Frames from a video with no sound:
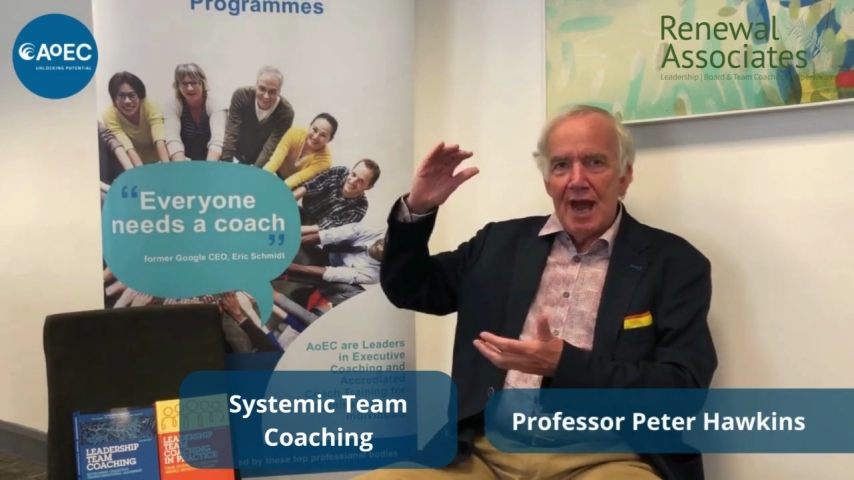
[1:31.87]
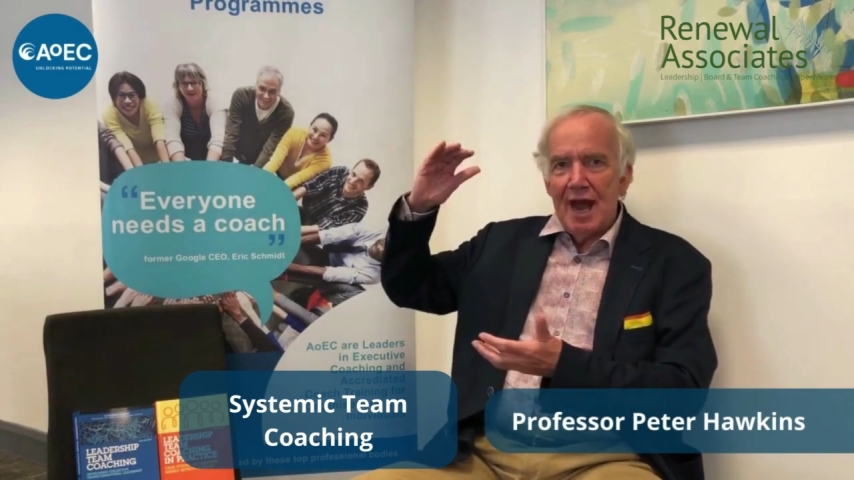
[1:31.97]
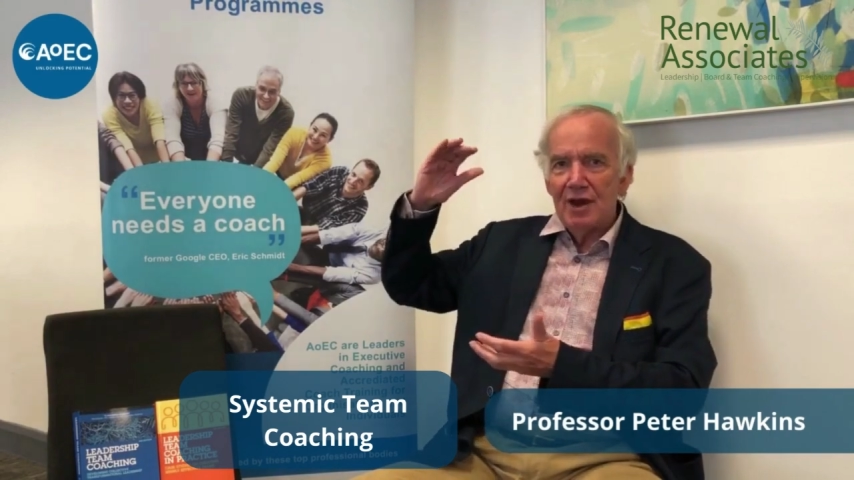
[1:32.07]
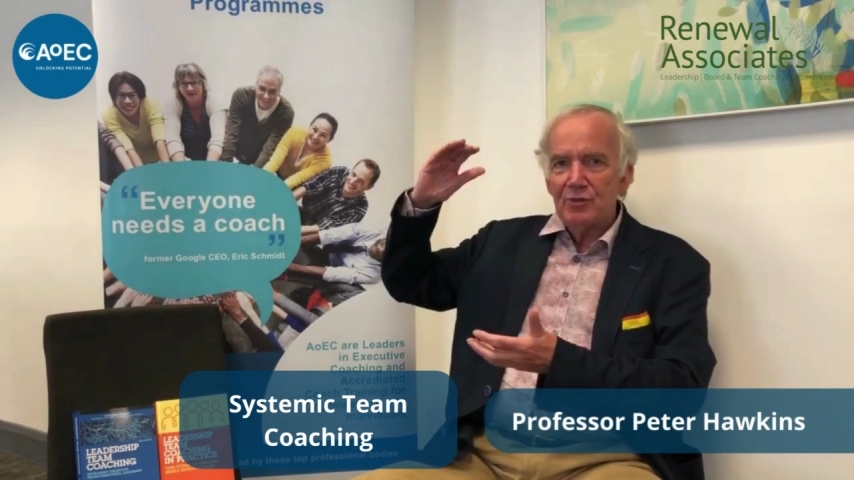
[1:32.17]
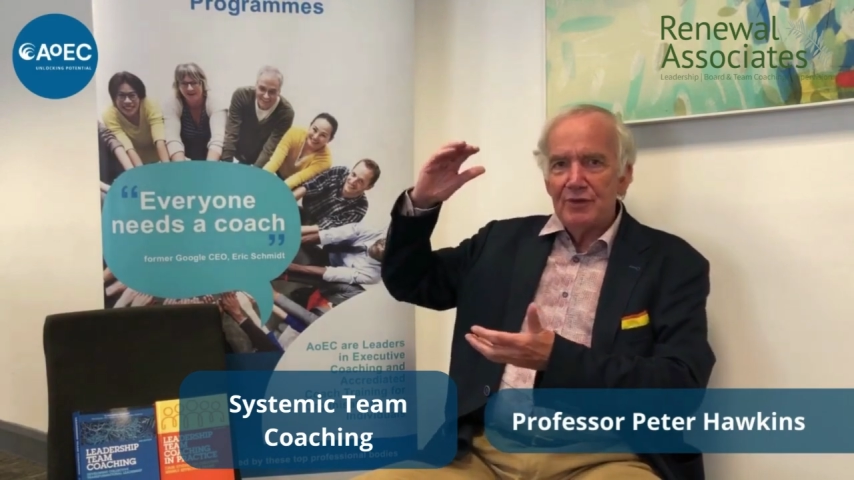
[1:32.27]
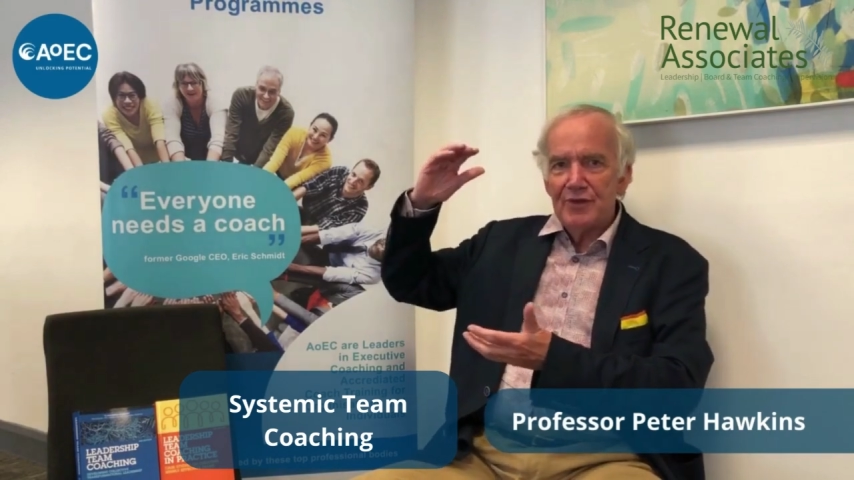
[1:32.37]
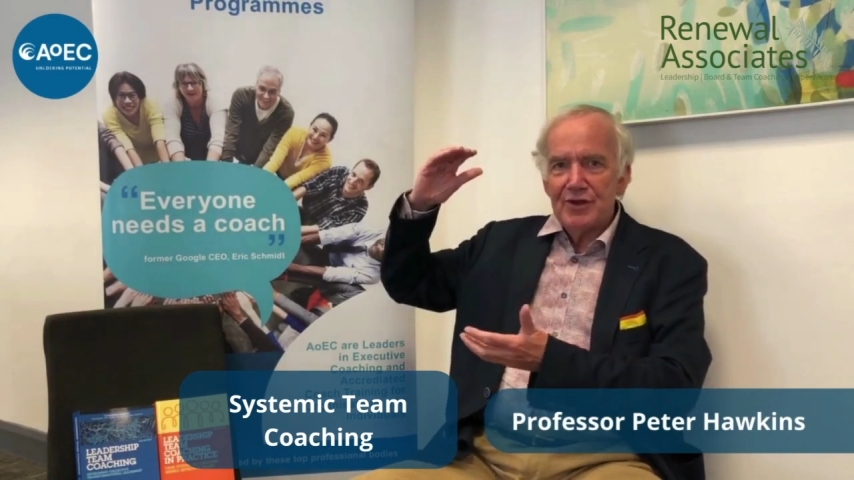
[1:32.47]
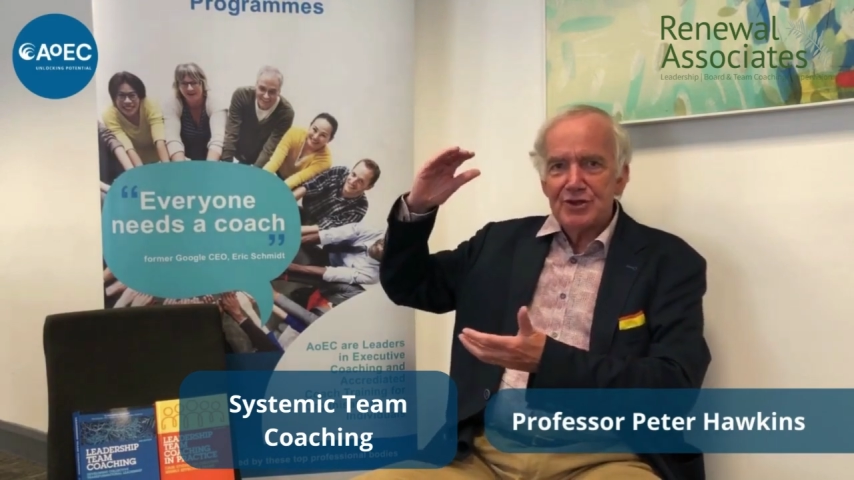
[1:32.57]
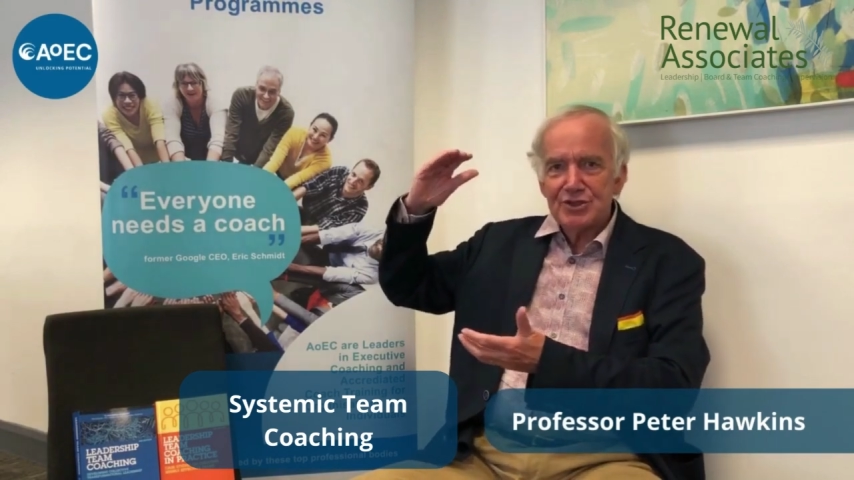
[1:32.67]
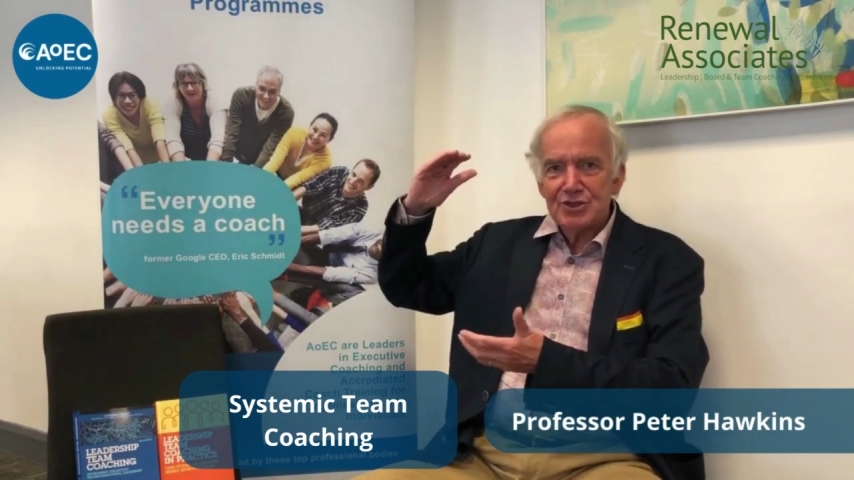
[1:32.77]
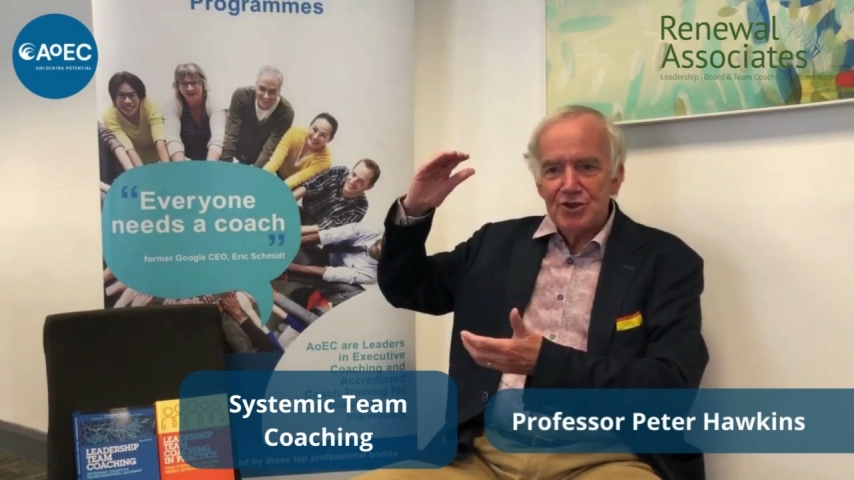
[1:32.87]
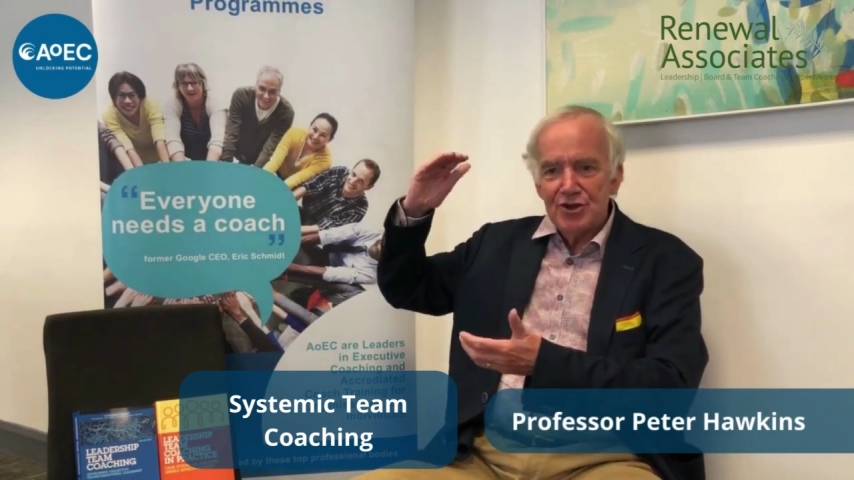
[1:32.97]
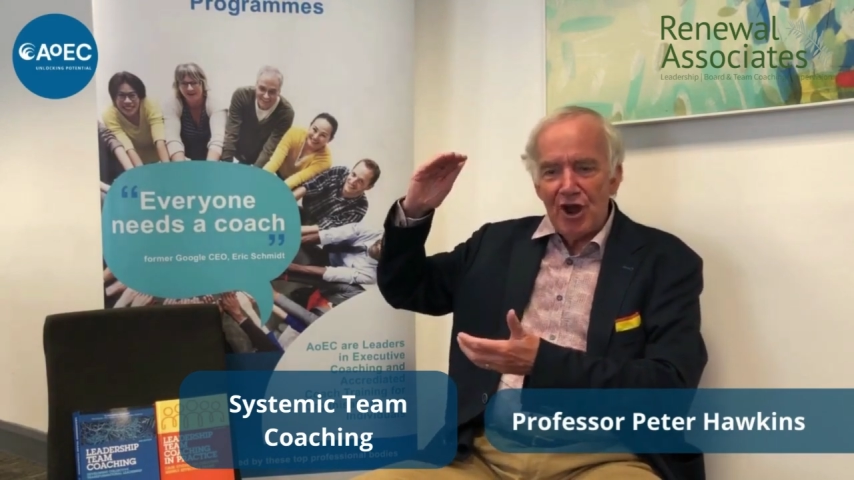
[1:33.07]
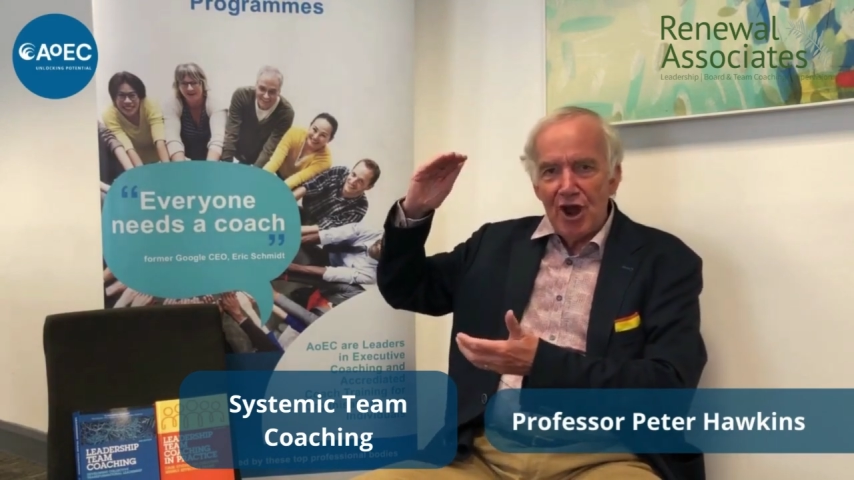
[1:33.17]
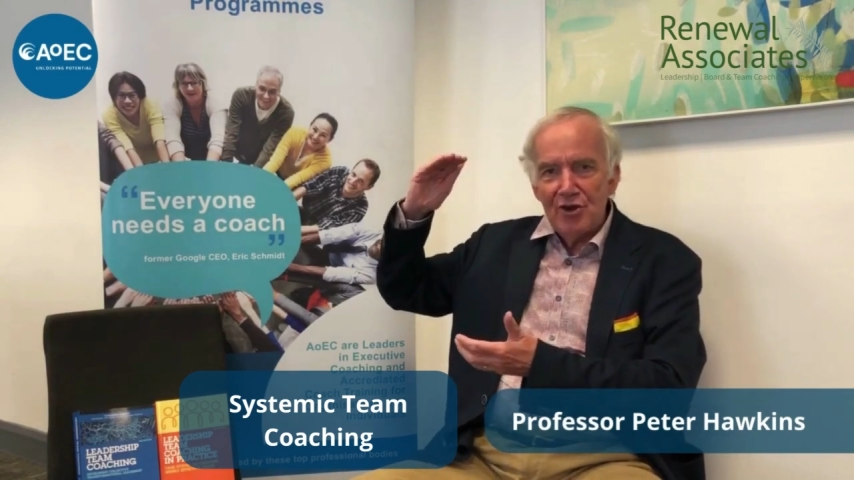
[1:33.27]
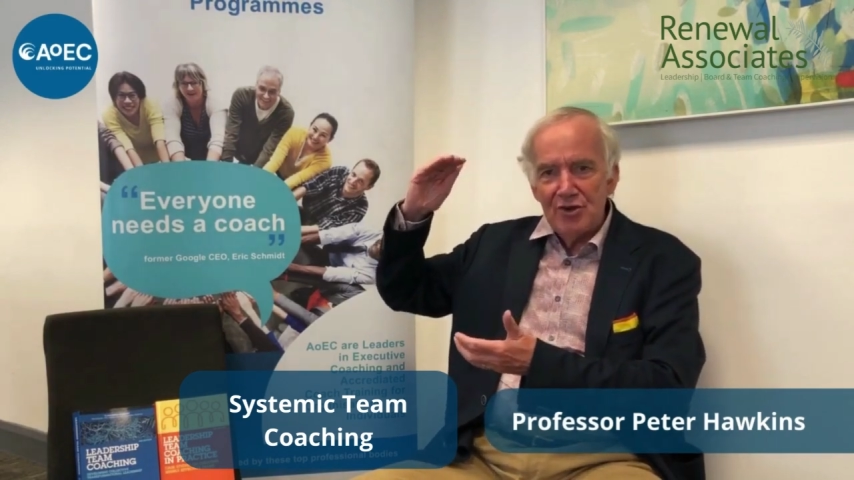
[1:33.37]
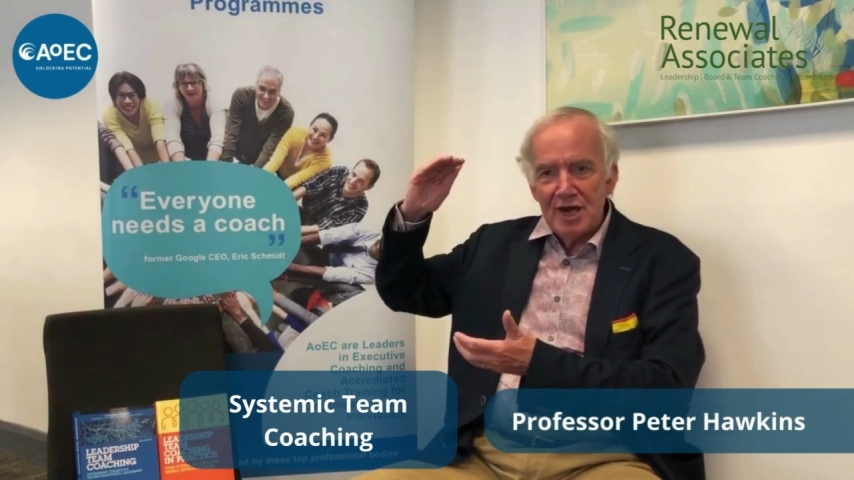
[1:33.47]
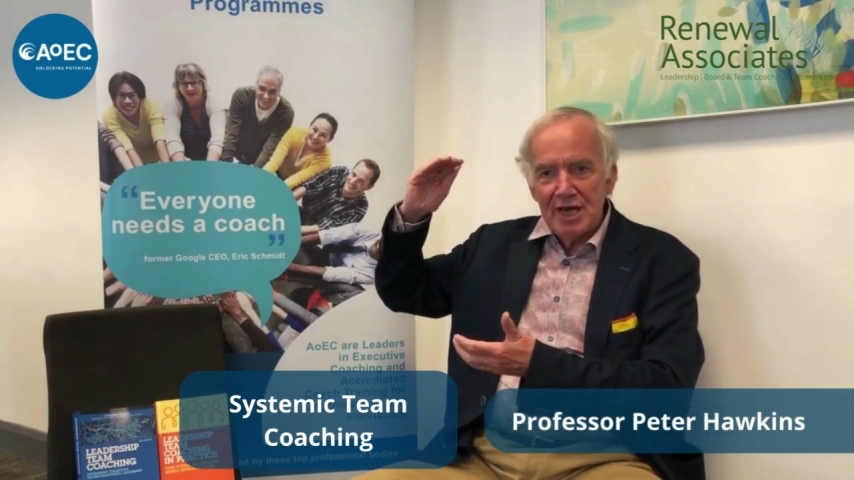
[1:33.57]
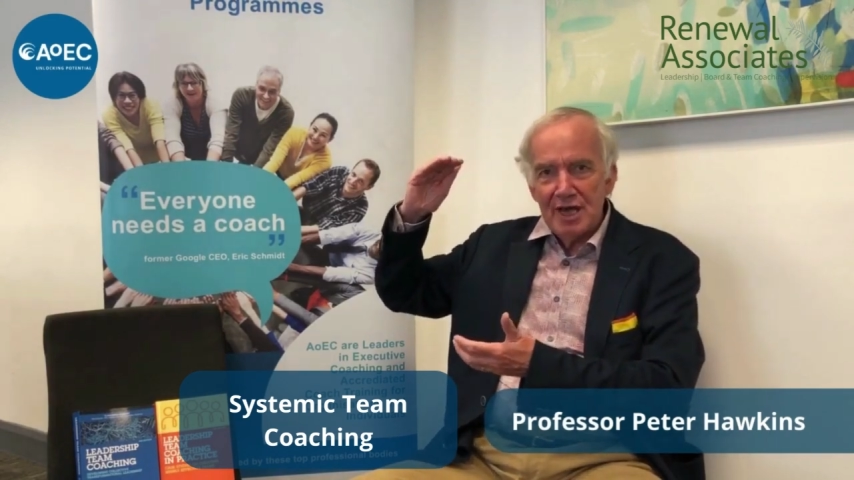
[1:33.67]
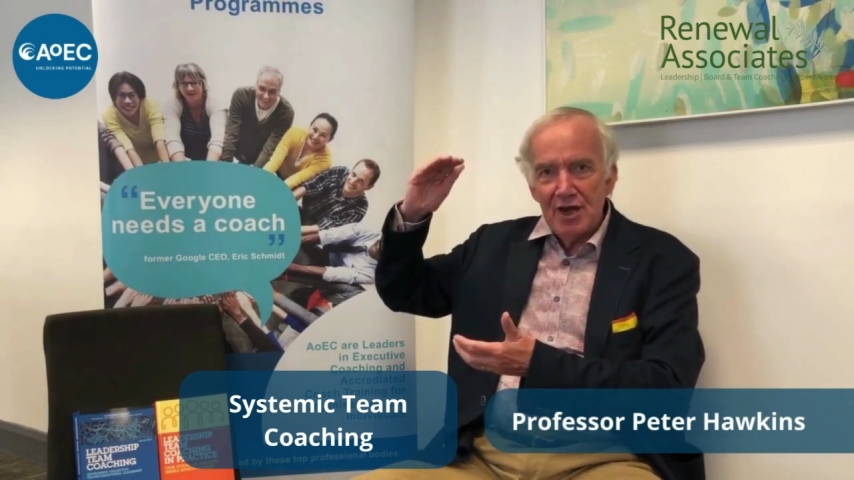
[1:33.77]
how do we focus not
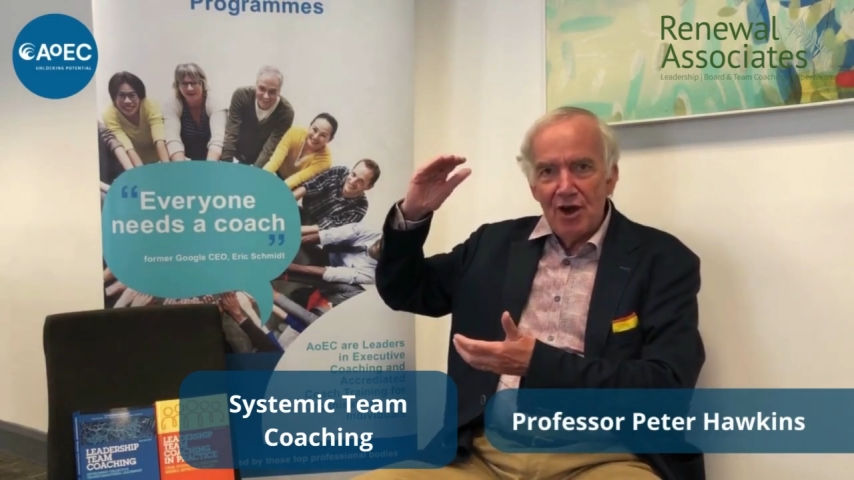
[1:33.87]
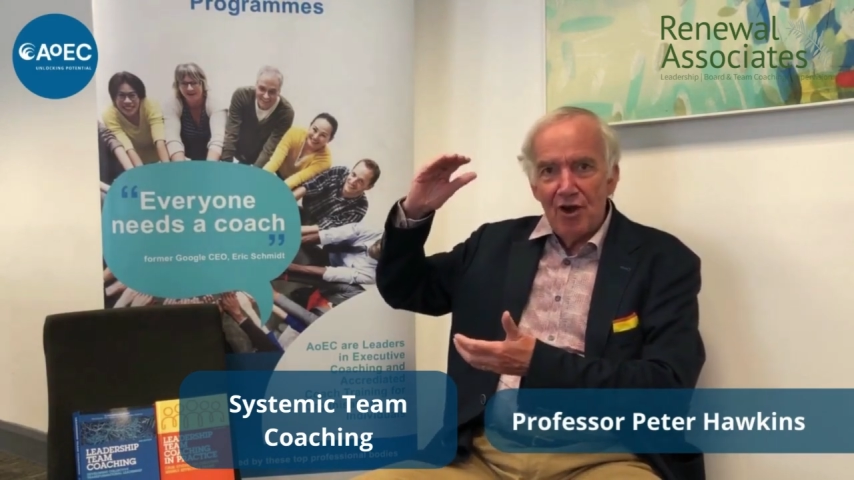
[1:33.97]
only